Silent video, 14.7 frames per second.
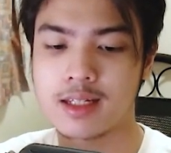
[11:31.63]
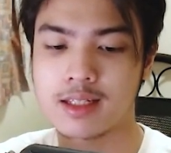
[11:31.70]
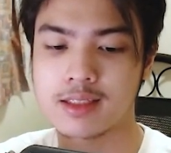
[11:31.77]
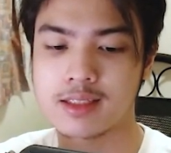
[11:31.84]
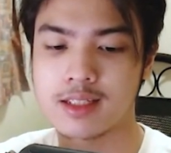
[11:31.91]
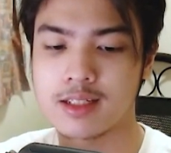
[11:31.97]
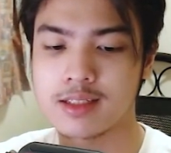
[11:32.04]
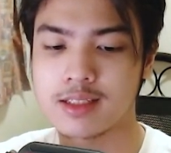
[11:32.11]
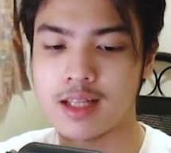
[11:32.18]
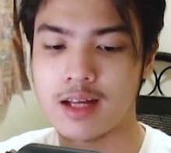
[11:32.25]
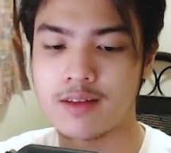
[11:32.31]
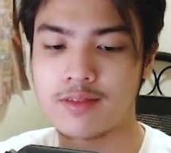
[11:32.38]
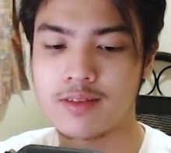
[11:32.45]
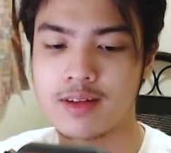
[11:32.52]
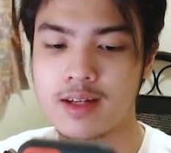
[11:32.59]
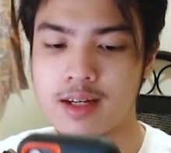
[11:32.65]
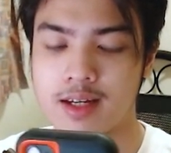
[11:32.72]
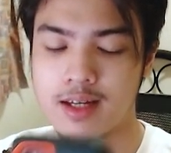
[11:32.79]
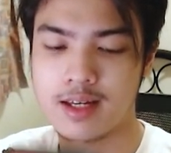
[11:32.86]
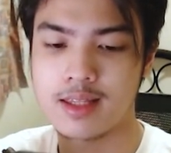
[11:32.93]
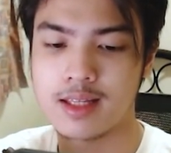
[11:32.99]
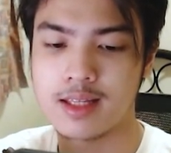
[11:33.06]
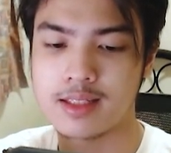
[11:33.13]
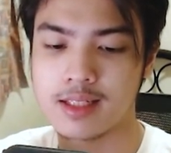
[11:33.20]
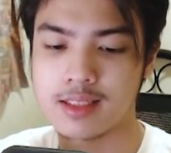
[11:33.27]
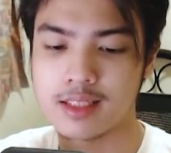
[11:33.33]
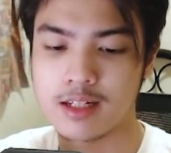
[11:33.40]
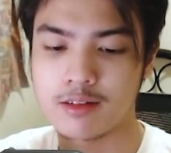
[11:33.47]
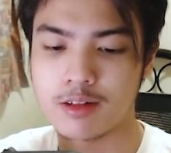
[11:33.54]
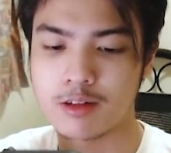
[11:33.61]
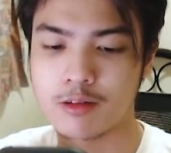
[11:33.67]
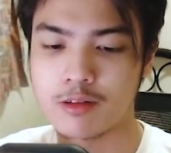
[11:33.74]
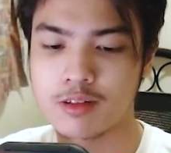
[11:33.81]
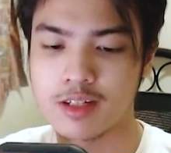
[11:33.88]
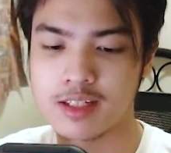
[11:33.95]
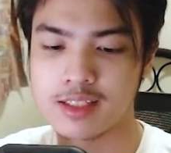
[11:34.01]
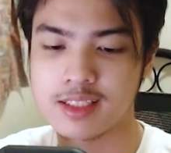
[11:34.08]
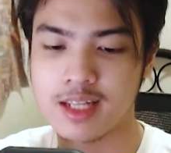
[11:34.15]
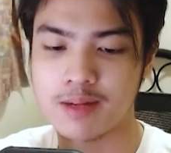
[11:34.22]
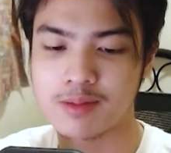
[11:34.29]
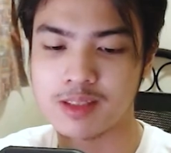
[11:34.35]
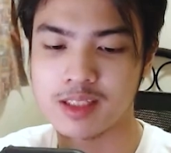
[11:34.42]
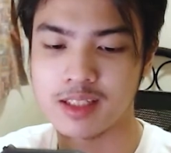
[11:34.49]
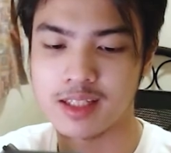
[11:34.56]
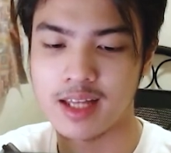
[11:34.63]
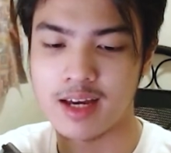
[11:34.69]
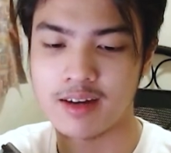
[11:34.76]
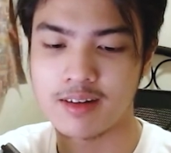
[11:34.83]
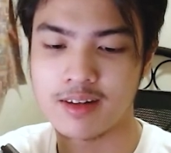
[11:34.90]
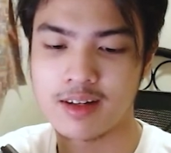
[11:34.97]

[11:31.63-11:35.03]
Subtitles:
yourself. This is a recordingception now.